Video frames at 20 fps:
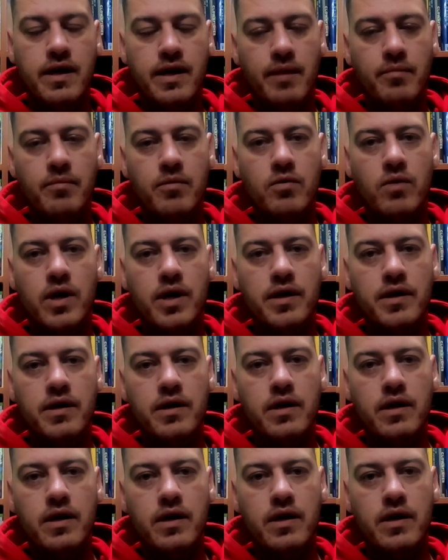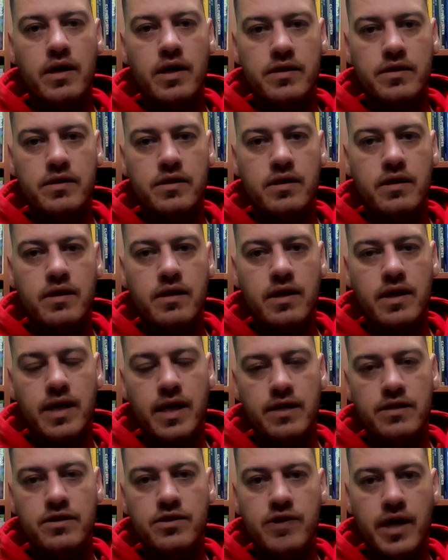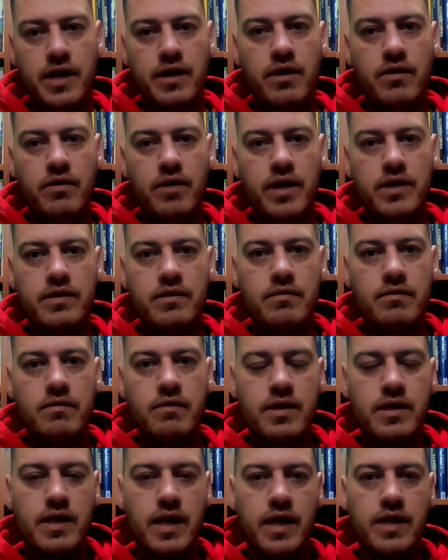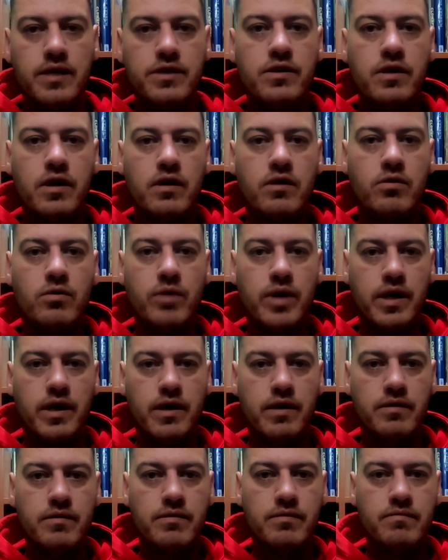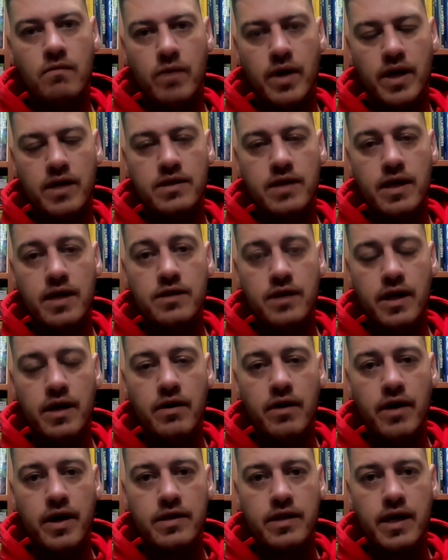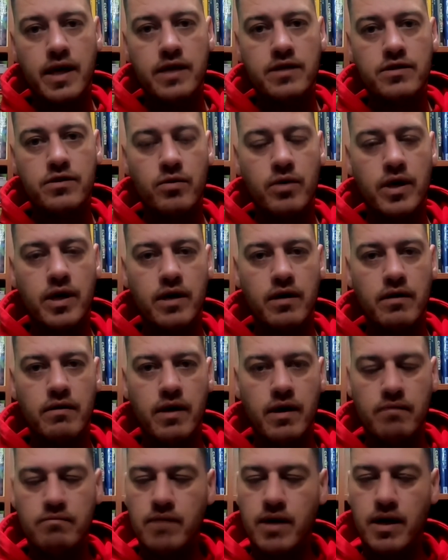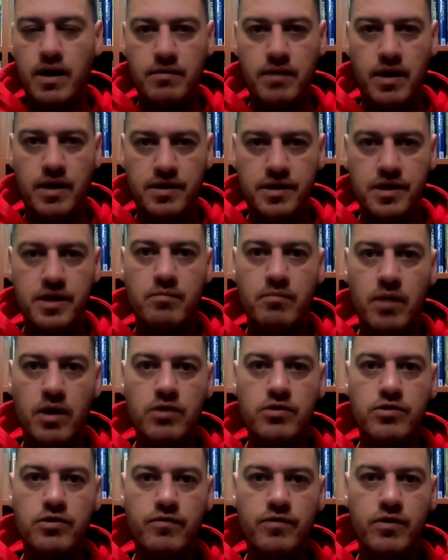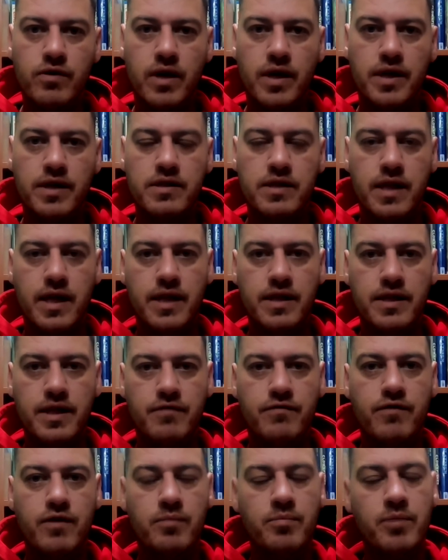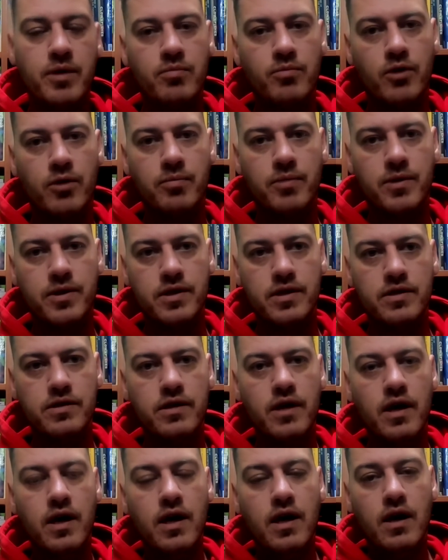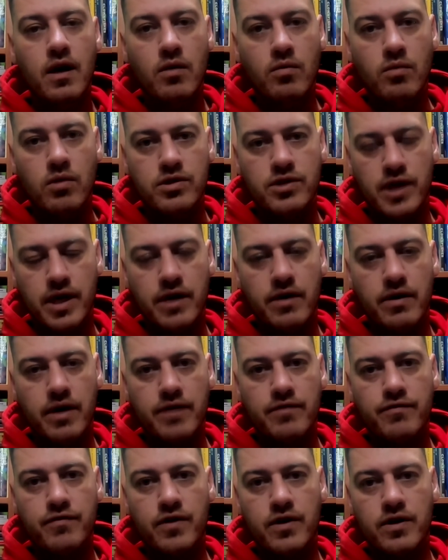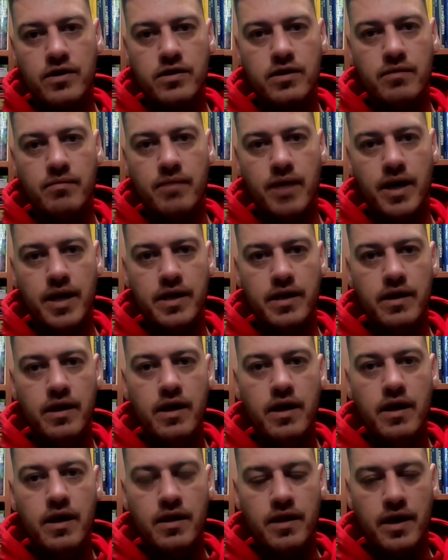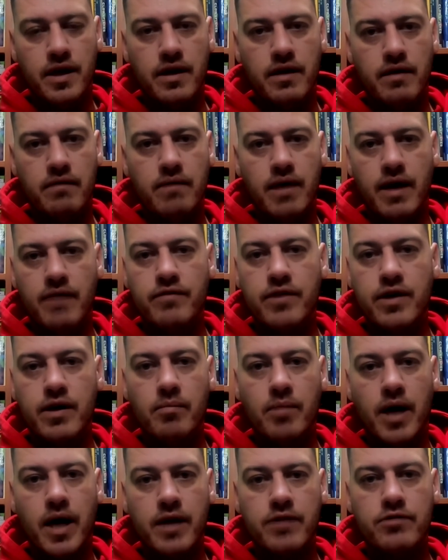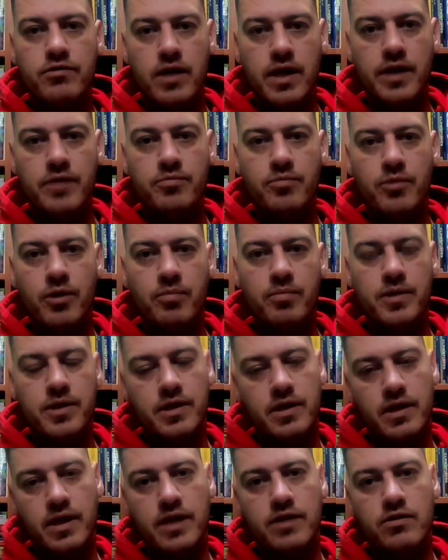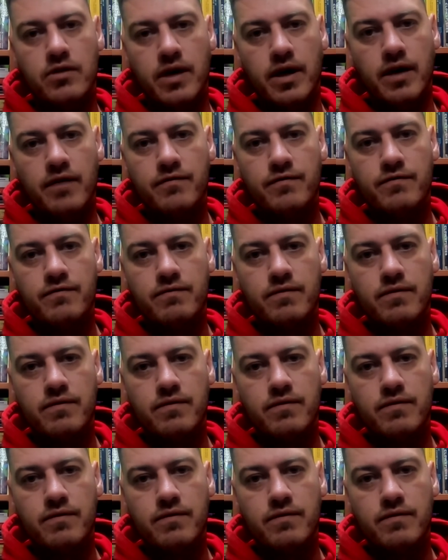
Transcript: Number one, it can generate cash quicker. When I say generate cash quicker, I think most of you understand that flipping properties will generate faster money than having a buy-to-let property that you have